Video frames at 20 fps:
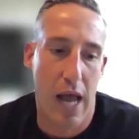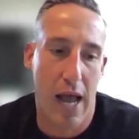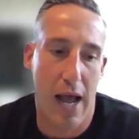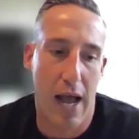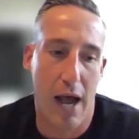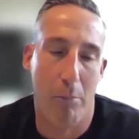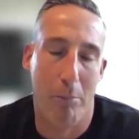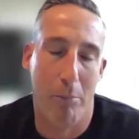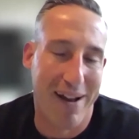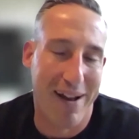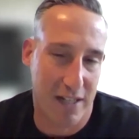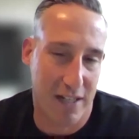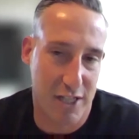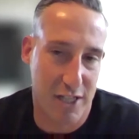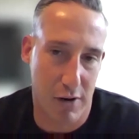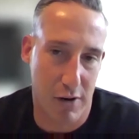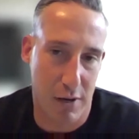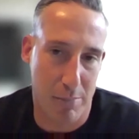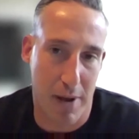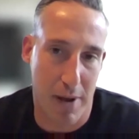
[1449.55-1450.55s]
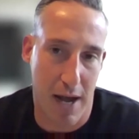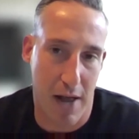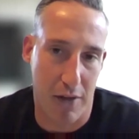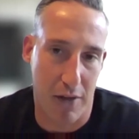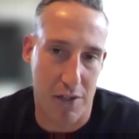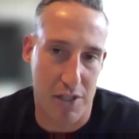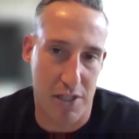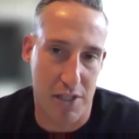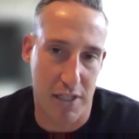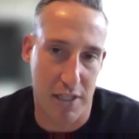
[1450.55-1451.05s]
monetary
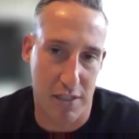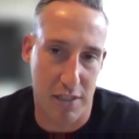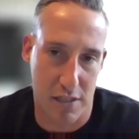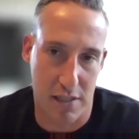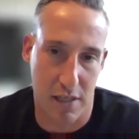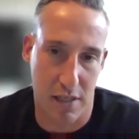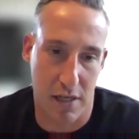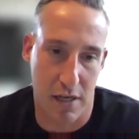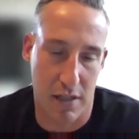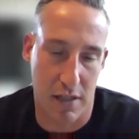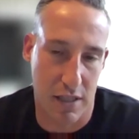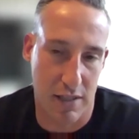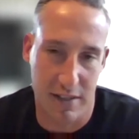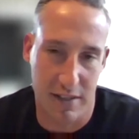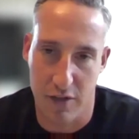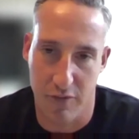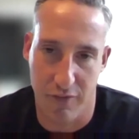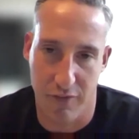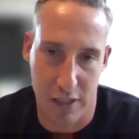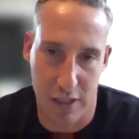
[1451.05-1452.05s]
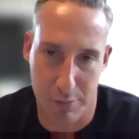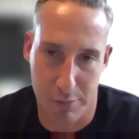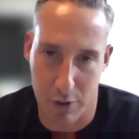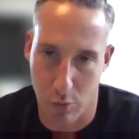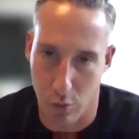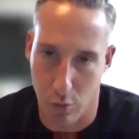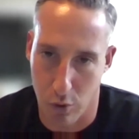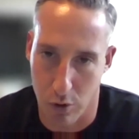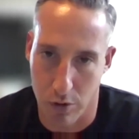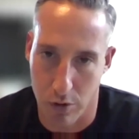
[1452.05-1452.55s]
policy is done in the
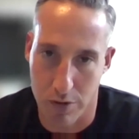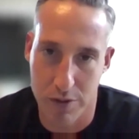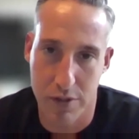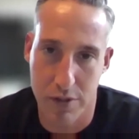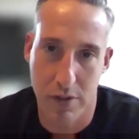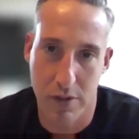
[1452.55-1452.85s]
developing world